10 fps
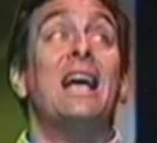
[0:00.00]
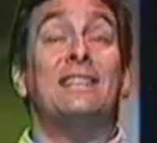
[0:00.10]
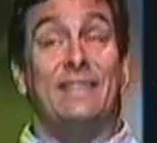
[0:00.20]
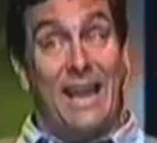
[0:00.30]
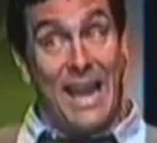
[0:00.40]

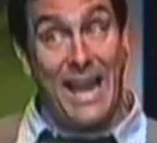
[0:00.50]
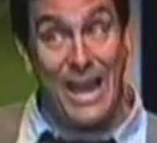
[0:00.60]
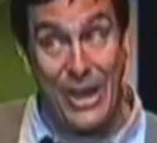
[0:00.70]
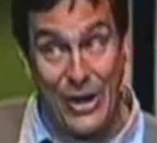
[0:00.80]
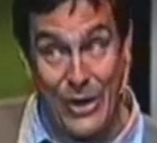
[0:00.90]
So
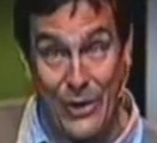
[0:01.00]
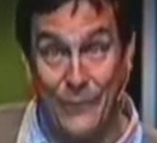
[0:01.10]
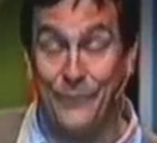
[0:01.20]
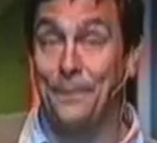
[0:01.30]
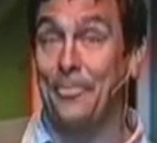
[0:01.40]
anywho,
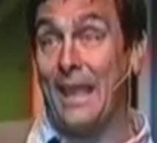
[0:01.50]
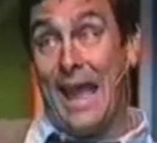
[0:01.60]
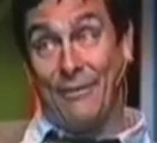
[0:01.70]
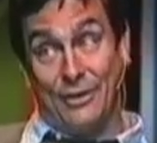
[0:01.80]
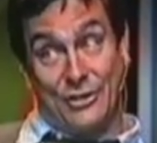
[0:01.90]

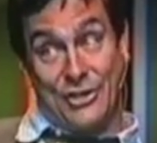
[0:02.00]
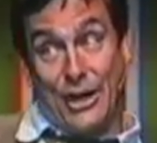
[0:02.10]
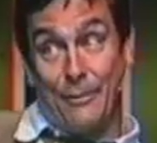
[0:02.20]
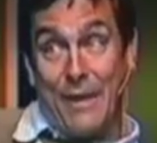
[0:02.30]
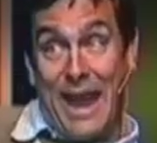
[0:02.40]
after
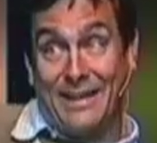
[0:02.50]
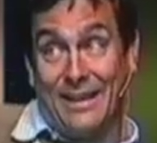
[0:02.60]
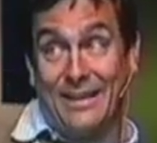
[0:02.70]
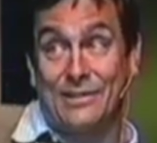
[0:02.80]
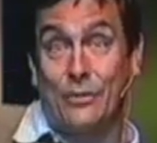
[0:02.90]
cheer
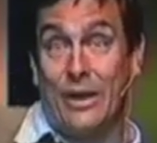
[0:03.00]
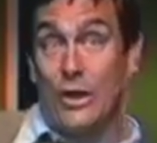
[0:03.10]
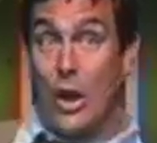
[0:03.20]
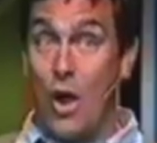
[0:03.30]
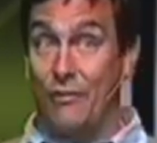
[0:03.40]
practice, we
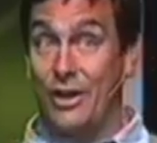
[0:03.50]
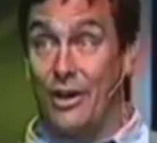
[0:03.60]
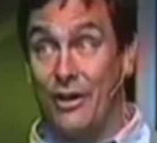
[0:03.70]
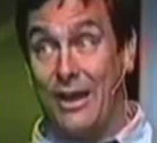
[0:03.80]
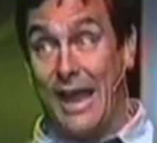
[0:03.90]
go over to
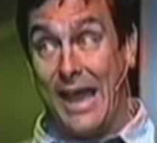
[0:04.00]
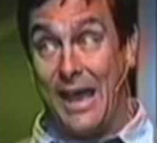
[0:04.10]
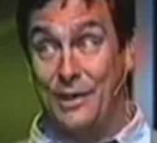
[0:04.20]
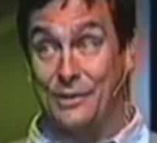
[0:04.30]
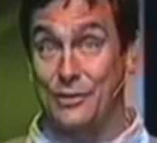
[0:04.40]
her
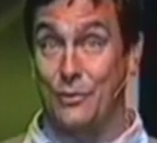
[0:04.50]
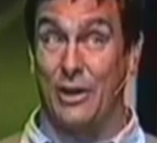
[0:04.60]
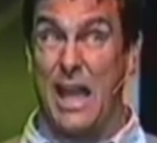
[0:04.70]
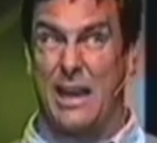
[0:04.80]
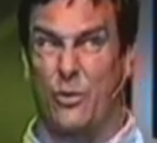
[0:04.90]
house and we're
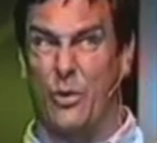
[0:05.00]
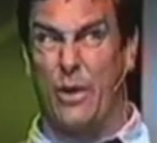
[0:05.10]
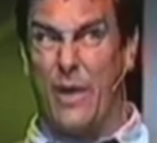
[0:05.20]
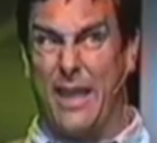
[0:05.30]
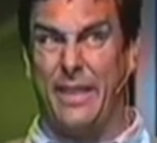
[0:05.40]
like
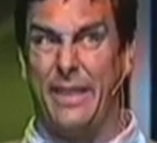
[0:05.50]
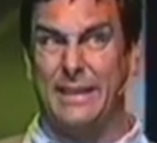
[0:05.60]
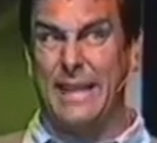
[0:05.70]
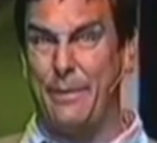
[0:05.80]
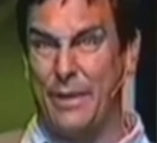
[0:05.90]
rewinding the
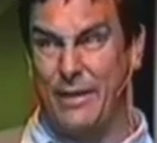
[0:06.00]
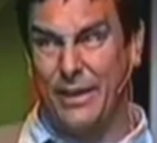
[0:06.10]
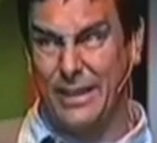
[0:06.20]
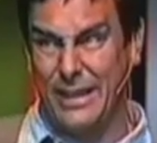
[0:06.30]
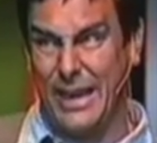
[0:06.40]
tape and
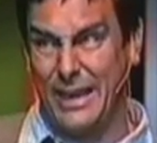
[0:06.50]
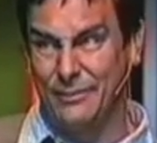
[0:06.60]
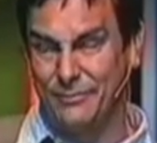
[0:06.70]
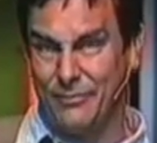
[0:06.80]
everything.